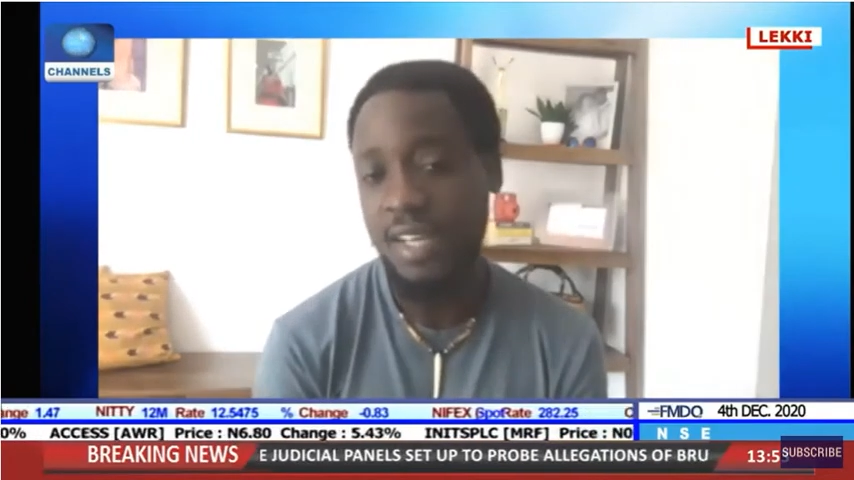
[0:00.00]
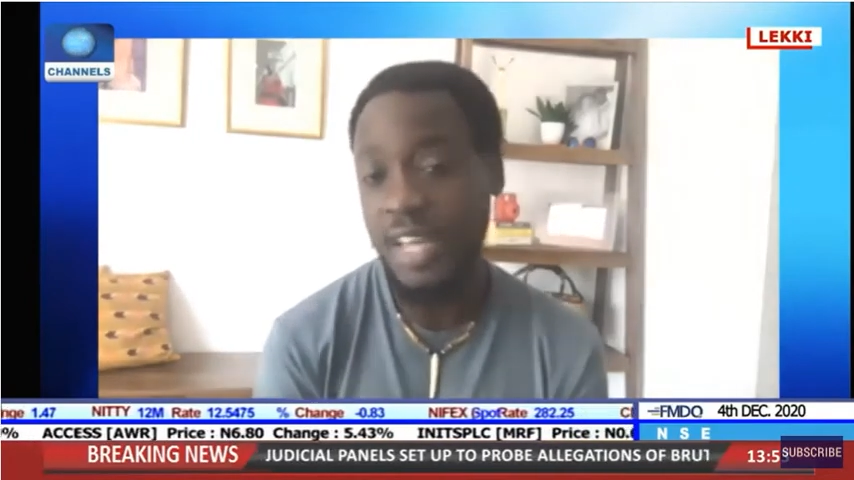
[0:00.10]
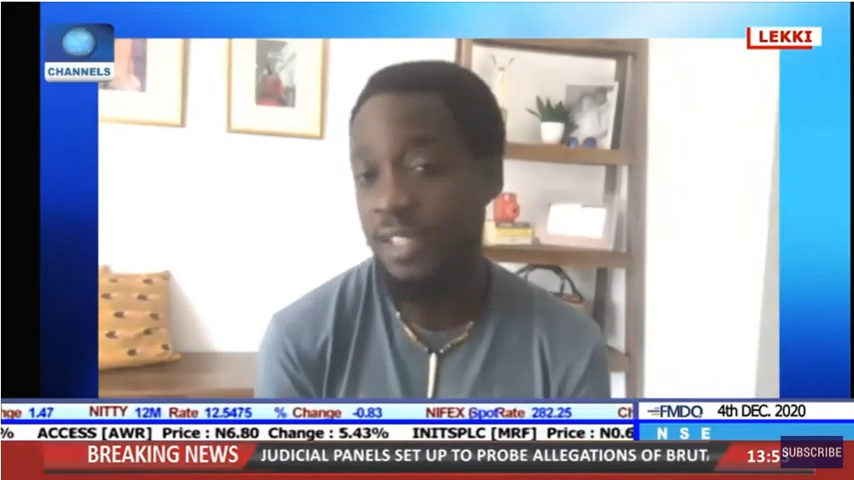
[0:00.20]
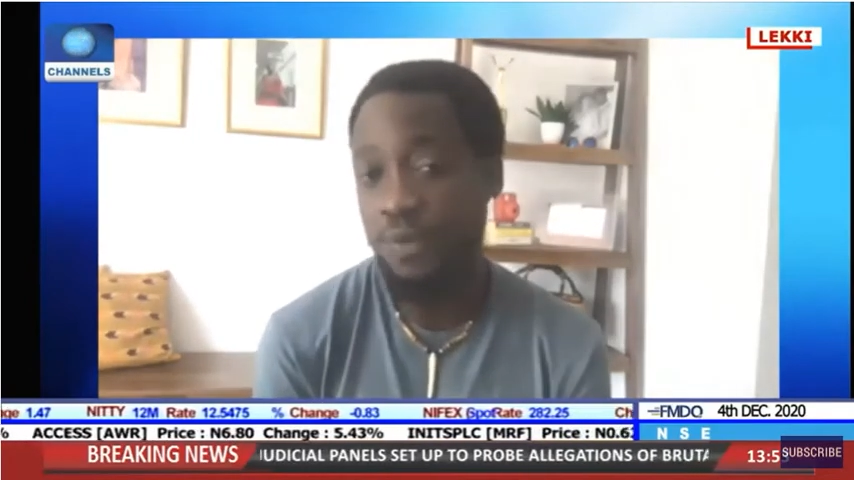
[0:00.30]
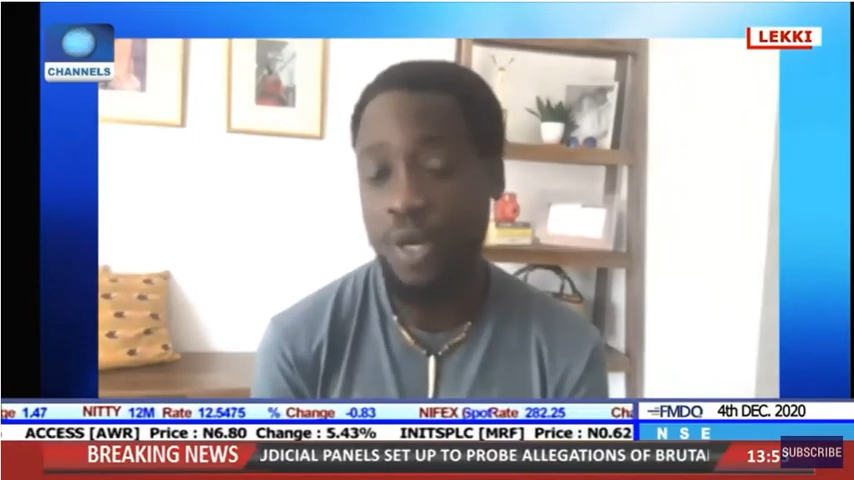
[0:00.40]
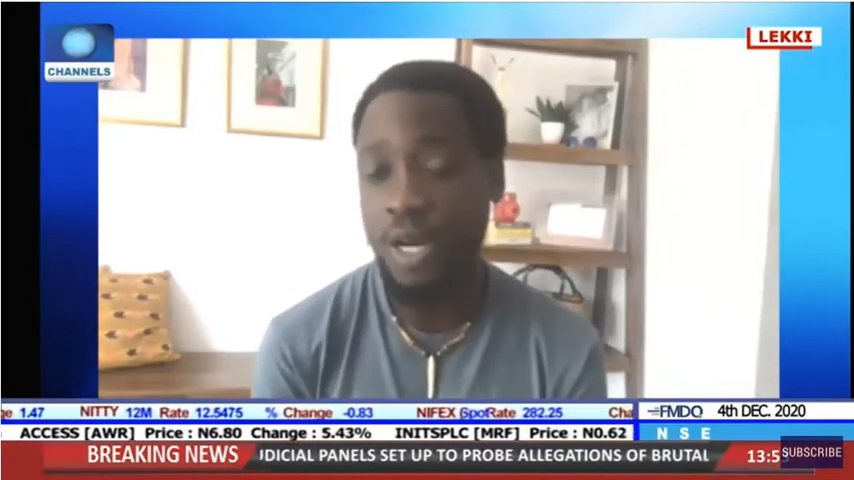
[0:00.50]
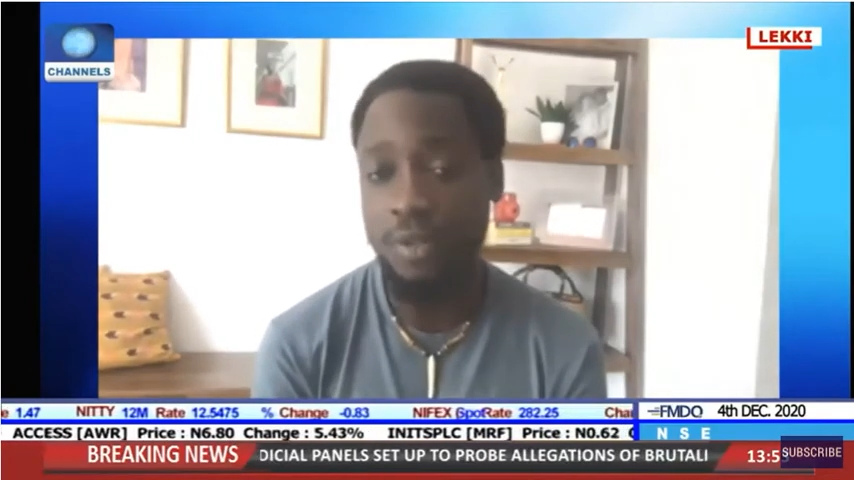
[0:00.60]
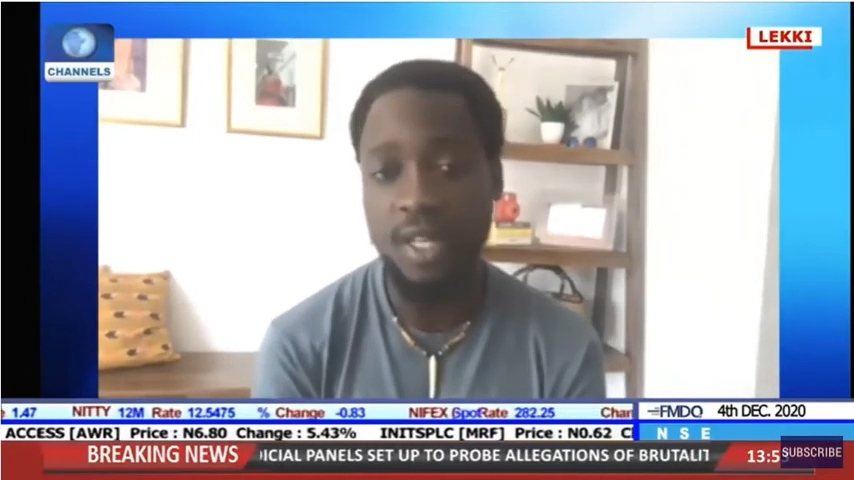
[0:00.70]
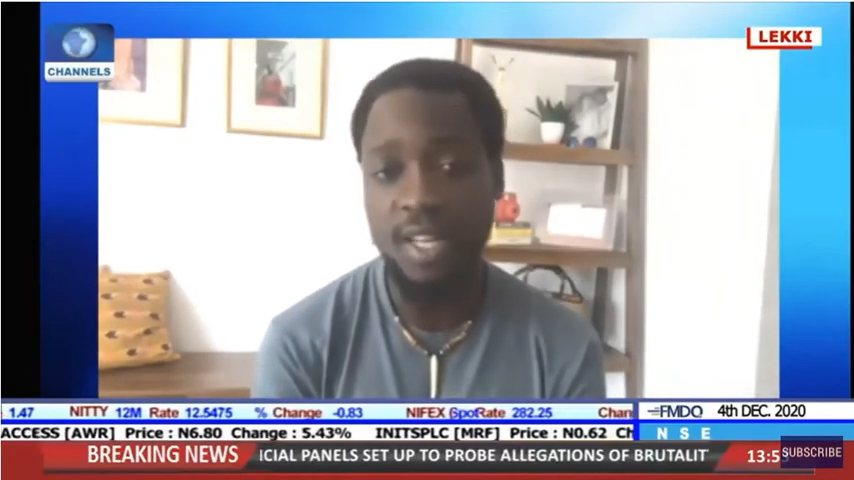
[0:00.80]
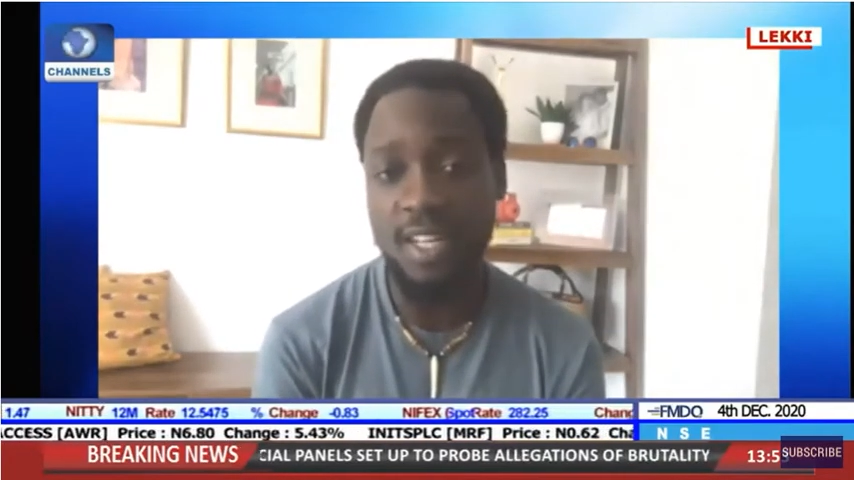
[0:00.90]
And that's what
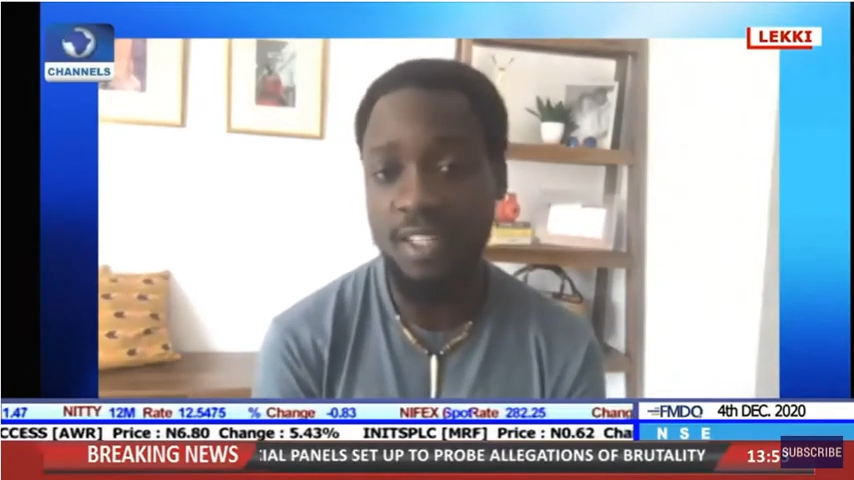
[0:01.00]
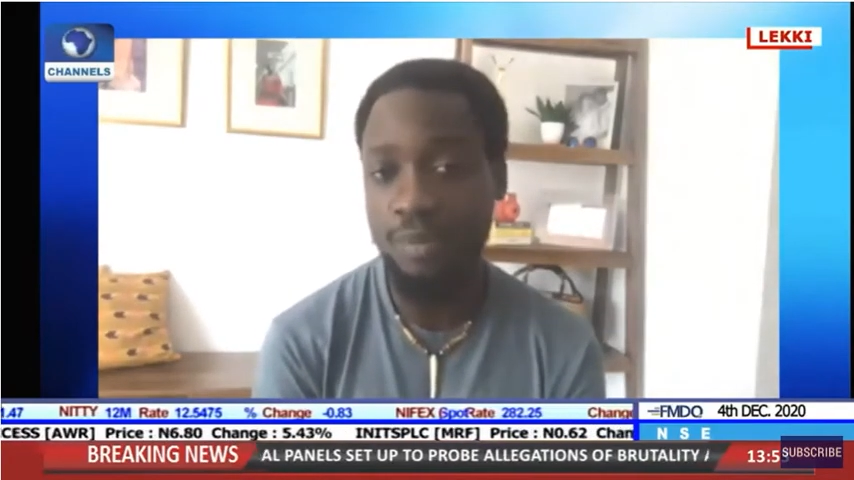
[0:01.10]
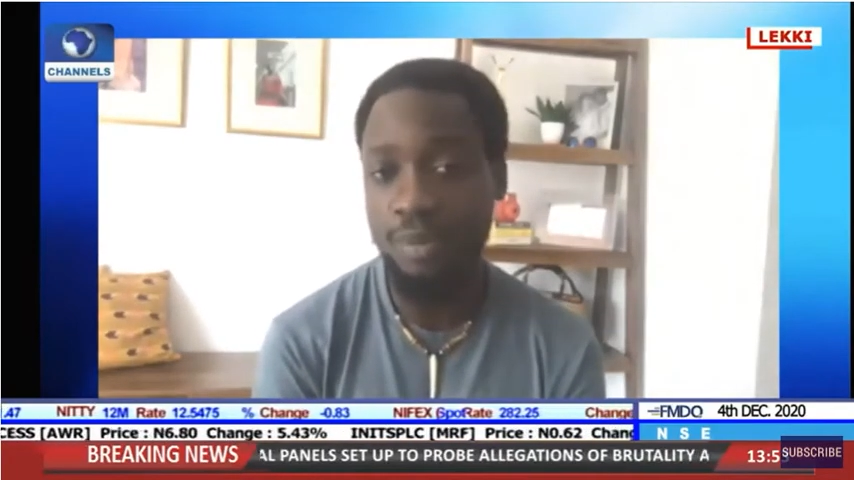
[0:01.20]
I would tell any